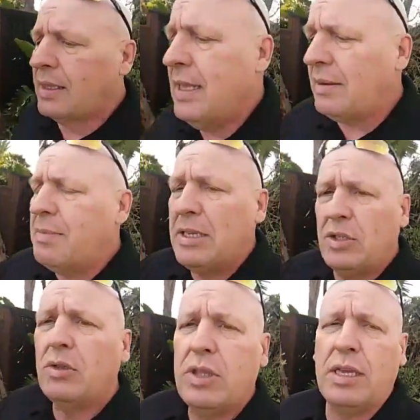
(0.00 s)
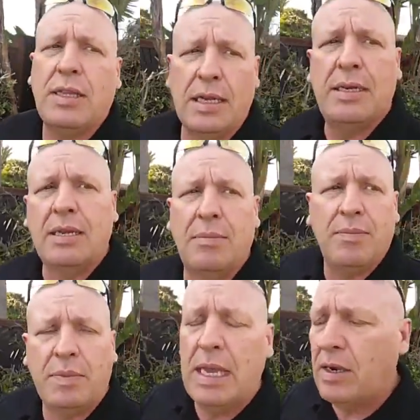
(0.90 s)
that makes you think that
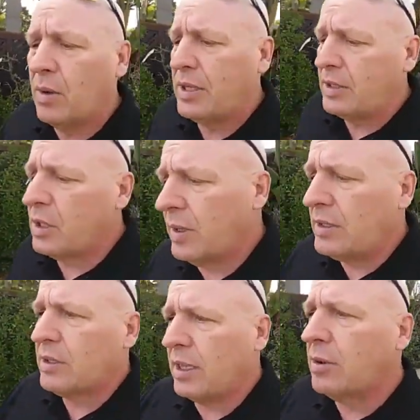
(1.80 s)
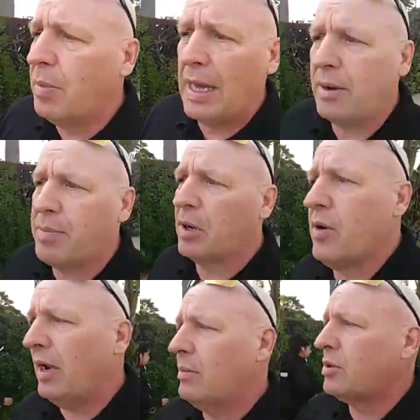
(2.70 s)
they know what they're doing, so that you buy their
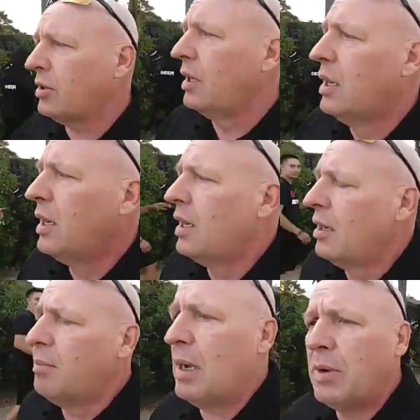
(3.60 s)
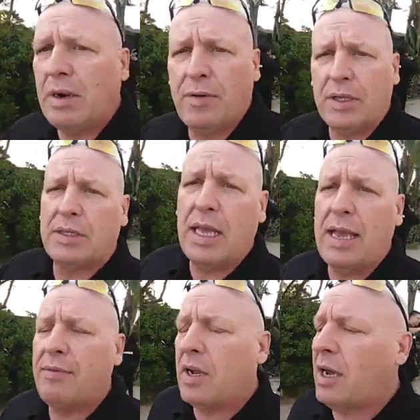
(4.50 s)
programs or buy whatever it is they
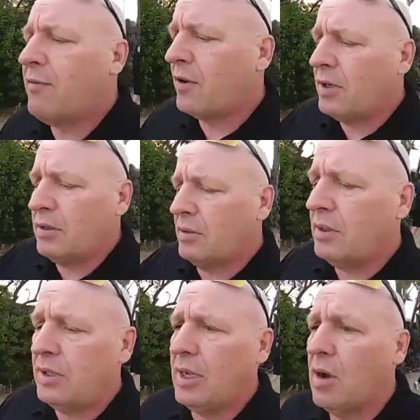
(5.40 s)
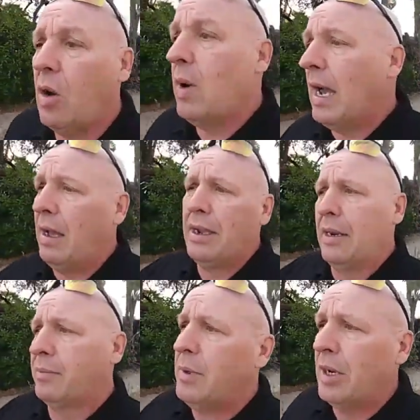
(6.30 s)
have to offer, and you think, oh wow, I
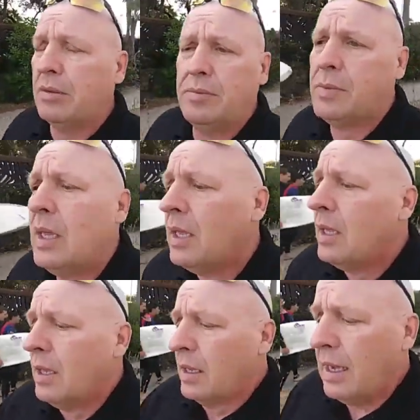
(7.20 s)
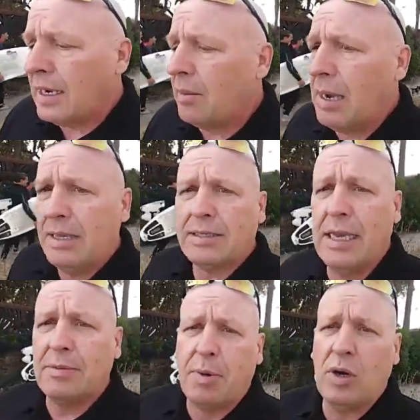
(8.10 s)
gotta buy this
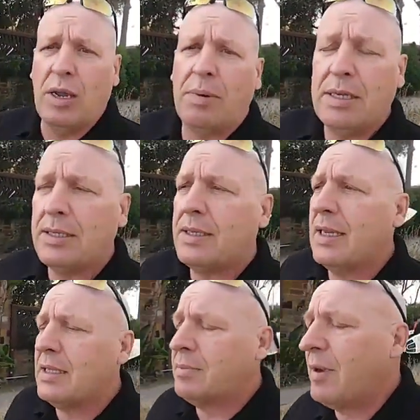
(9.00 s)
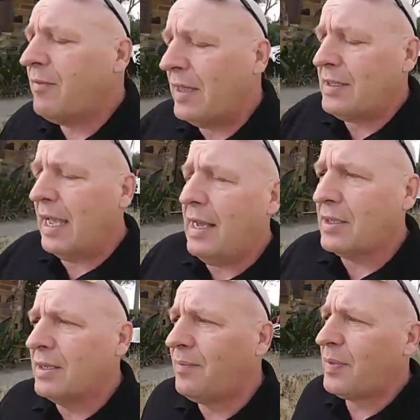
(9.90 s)
guy's program because he's got this big fancy
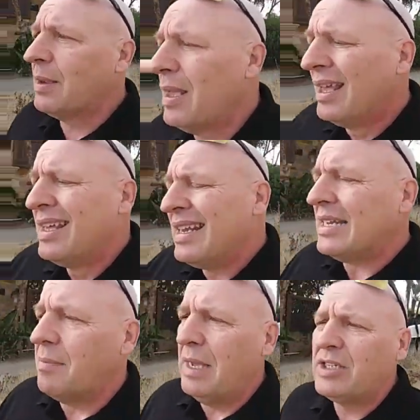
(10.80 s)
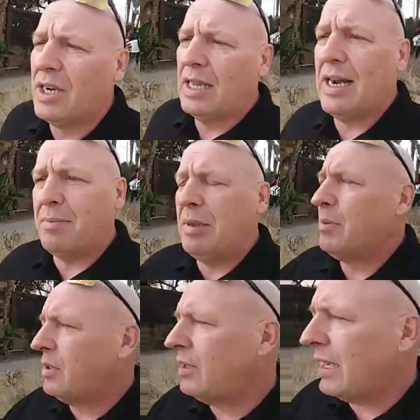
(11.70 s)
house. Not to mention a lot of
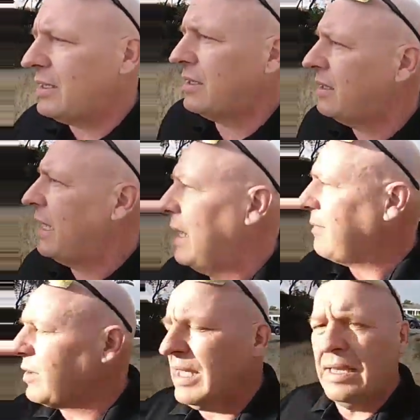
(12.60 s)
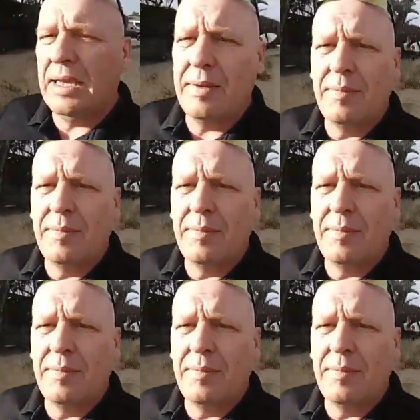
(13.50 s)
people do that just day after they